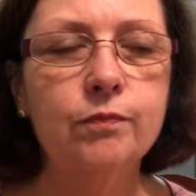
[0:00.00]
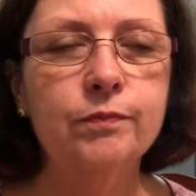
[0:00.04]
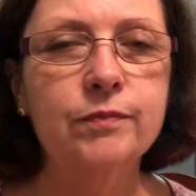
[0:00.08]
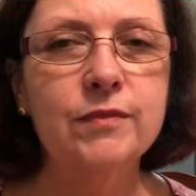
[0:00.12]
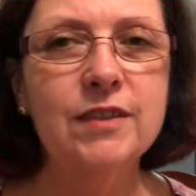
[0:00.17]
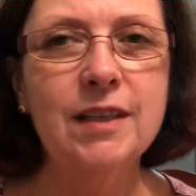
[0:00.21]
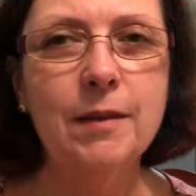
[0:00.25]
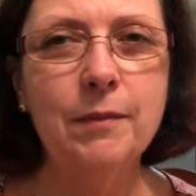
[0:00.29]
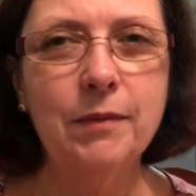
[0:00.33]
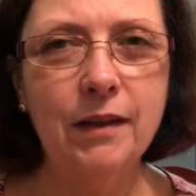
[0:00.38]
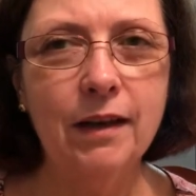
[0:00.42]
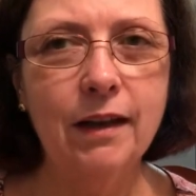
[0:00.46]

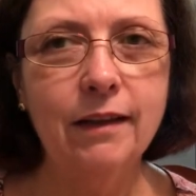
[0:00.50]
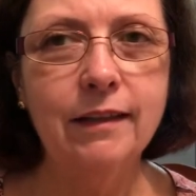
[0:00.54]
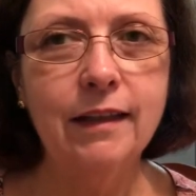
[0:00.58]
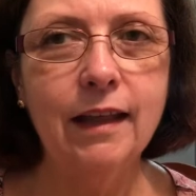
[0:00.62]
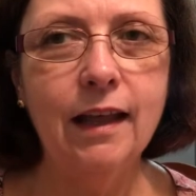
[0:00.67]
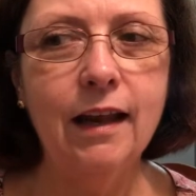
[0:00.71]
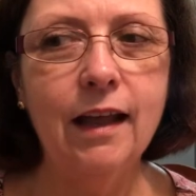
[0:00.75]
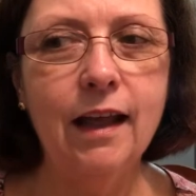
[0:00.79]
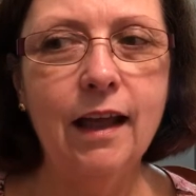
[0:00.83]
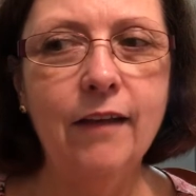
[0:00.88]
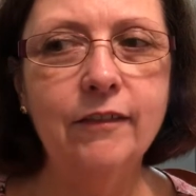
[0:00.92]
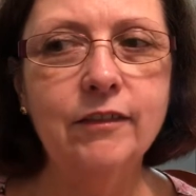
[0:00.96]
something like
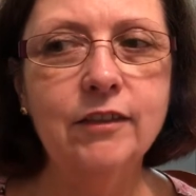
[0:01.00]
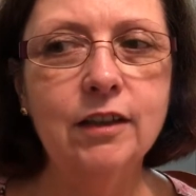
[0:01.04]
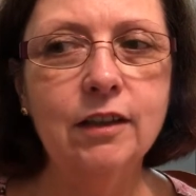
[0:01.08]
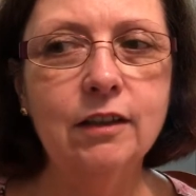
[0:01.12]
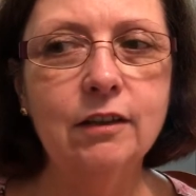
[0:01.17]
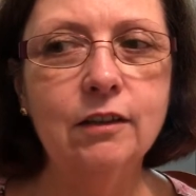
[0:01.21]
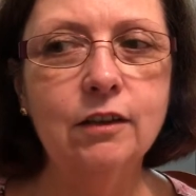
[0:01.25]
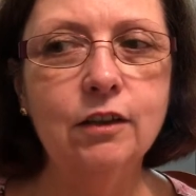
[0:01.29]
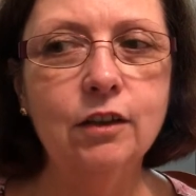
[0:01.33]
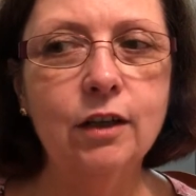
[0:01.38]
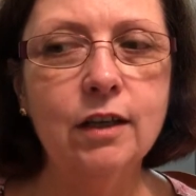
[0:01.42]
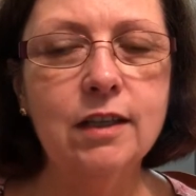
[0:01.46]
that. I have to
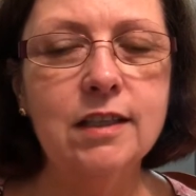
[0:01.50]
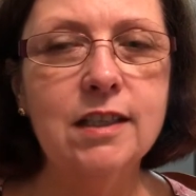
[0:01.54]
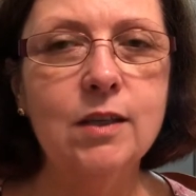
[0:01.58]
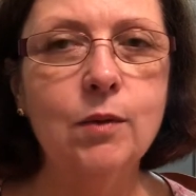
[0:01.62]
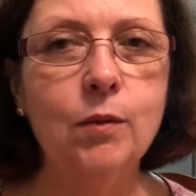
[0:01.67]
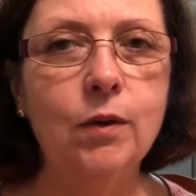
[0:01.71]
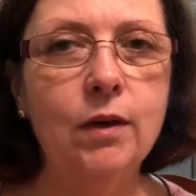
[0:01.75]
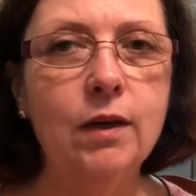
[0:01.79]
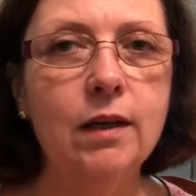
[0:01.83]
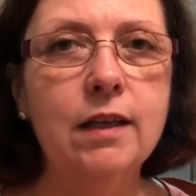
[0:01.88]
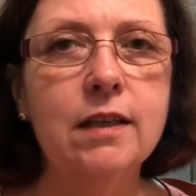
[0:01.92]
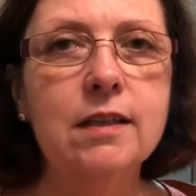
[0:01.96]
look and see
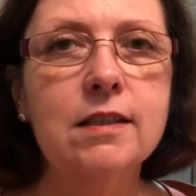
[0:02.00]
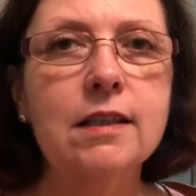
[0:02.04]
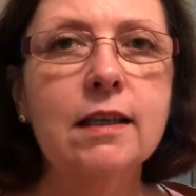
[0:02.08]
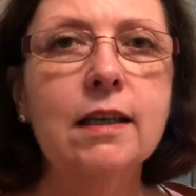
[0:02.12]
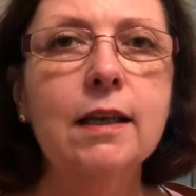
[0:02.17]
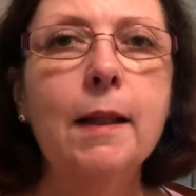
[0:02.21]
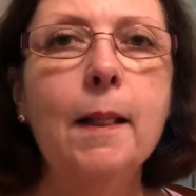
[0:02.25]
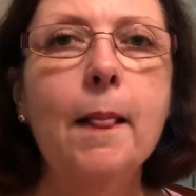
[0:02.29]
what it is.